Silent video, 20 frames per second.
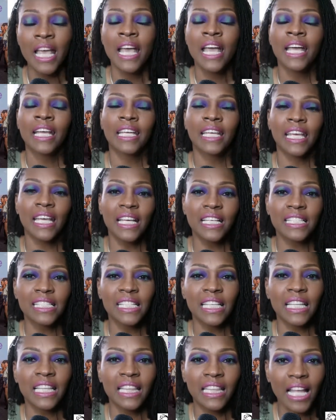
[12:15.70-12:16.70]

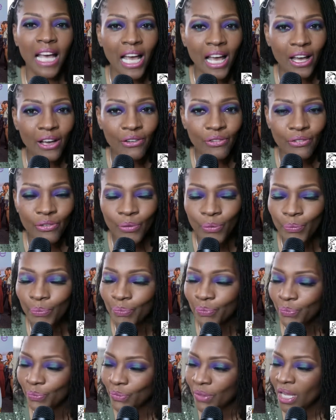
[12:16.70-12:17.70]
Kenzie left.
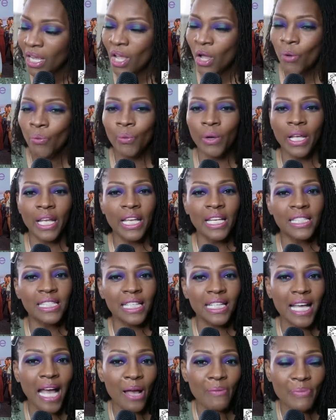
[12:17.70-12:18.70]
When
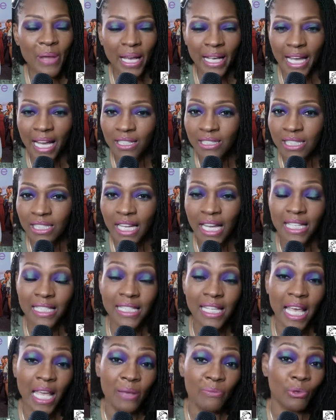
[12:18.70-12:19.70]
Issa got back out to that
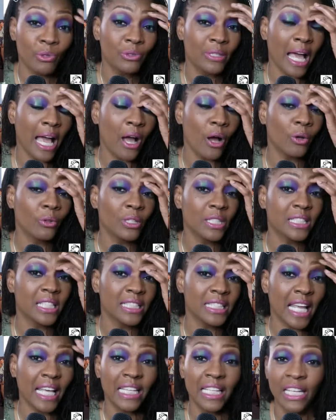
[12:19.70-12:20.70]
table, not only
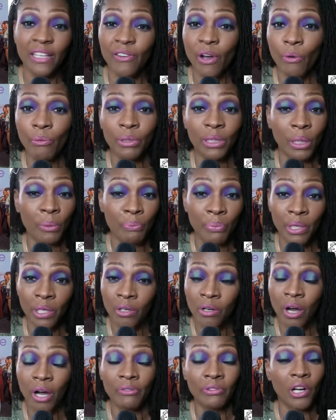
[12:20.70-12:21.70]
did they leave her with the
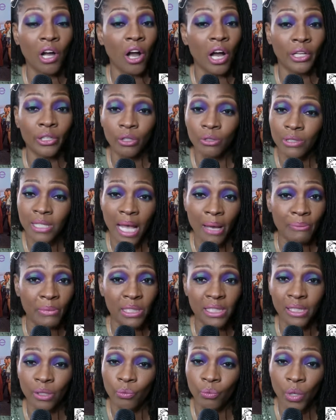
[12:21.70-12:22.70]
bill of God knows how
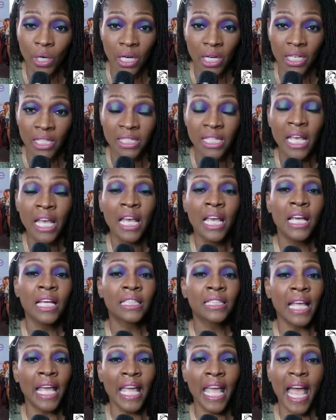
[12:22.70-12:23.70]
much it was,
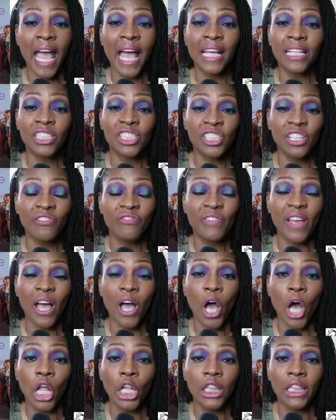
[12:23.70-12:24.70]
she
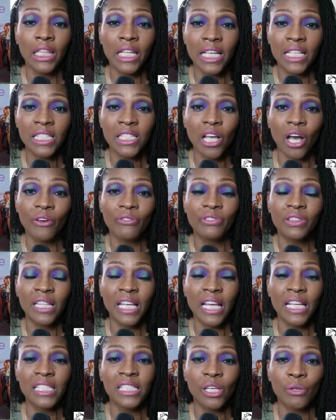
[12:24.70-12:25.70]
found a list of
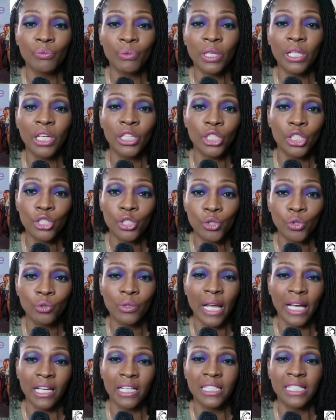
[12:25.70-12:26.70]
things that we're gonna do,
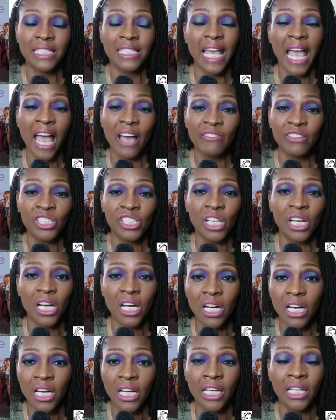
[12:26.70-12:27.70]
like a scavenger
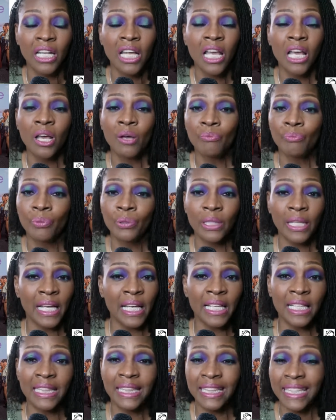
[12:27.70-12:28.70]
hunt,
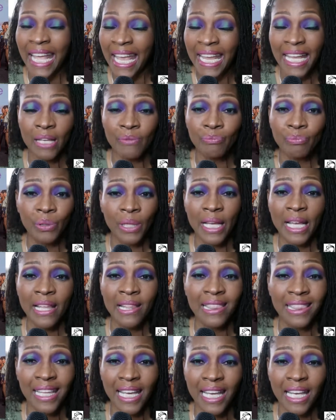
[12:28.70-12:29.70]
play
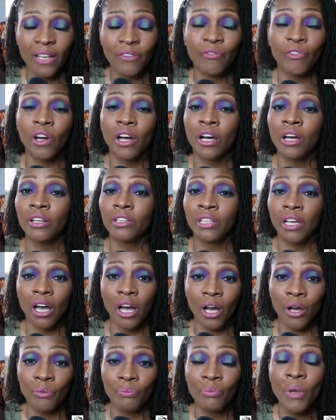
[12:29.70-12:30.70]
thing for
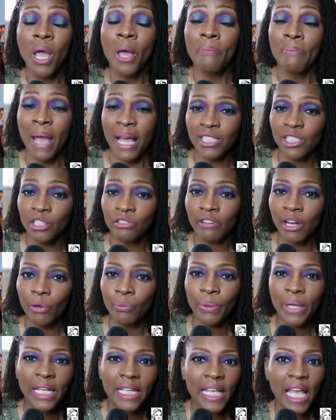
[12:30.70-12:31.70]
the bachelorette
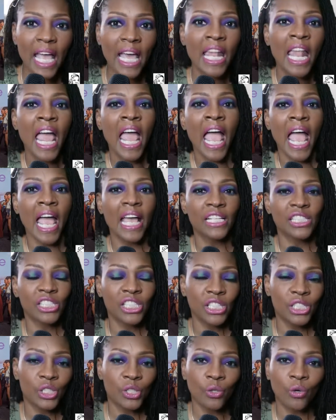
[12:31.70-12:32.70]
weekend. And
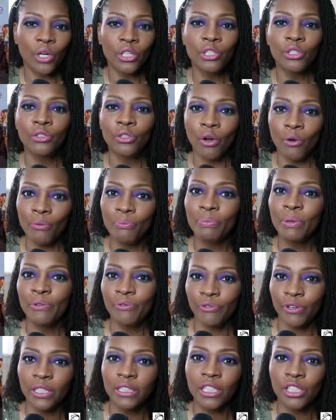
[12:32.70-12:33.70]
she saw,
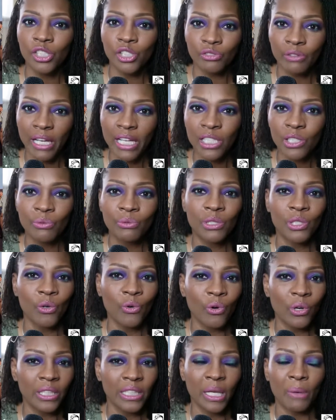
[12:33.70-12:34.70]
befriend a stranger was
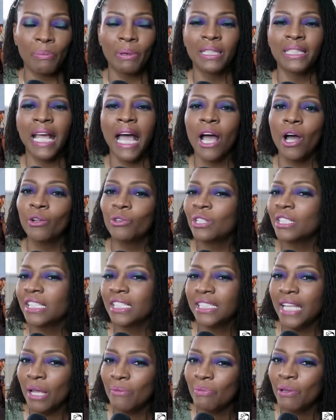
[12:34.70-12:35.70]
on there. But not only
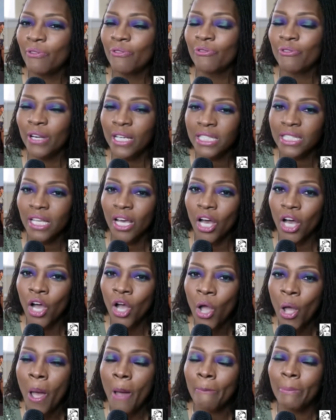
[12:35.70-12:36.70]
did they befriend her,
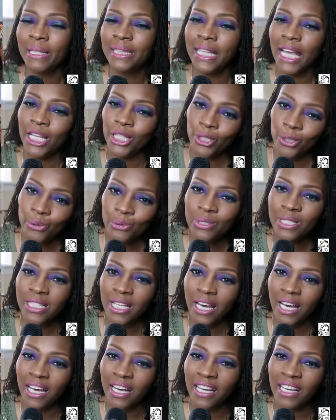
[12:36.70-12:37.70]
but they used
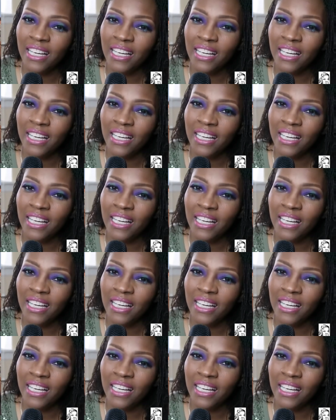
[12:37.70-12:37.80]
her.